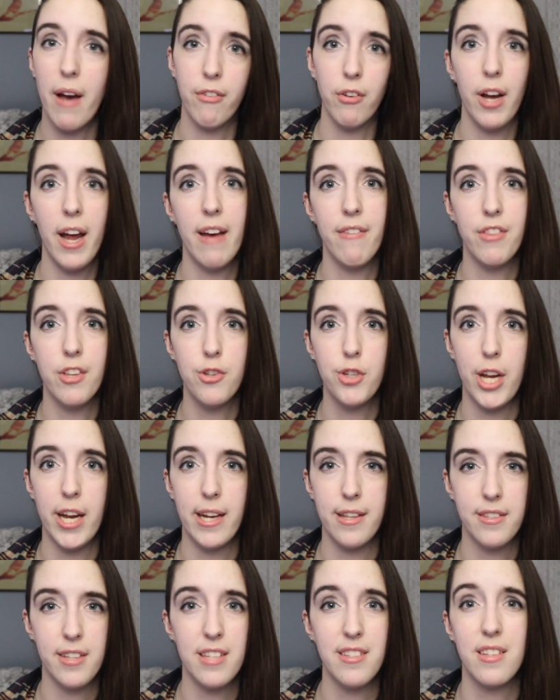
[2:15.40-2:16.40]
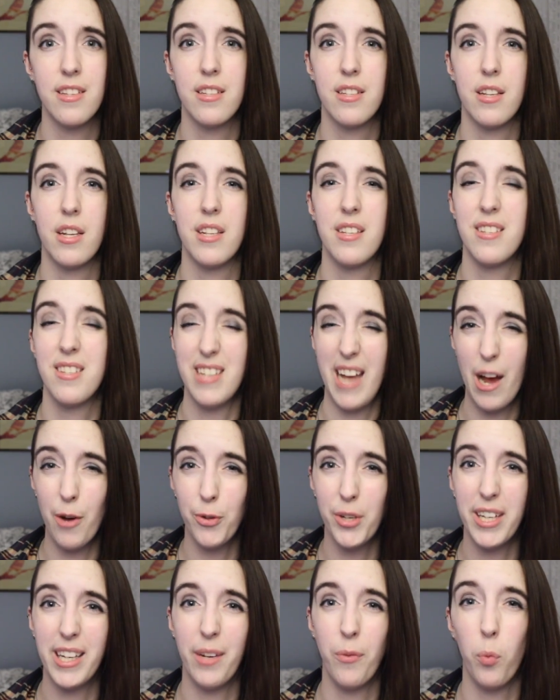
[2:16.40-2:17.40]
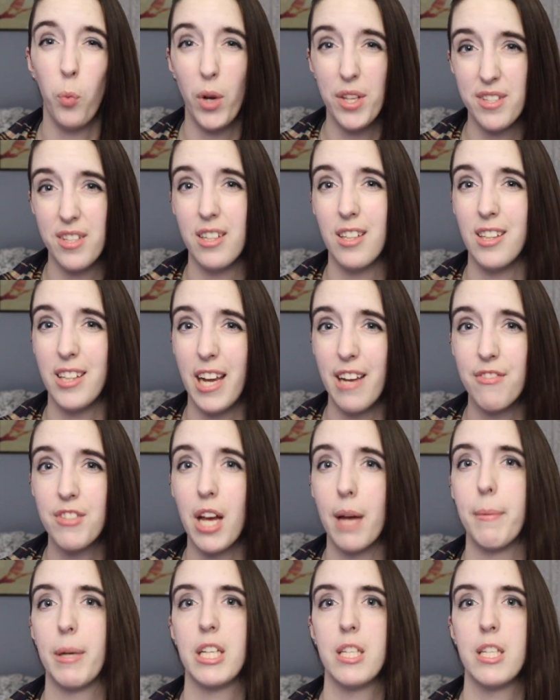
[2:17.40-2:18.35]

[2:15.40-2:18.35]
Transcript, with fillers: ever have the chance, as it is an astounding and once-in-a-lifetime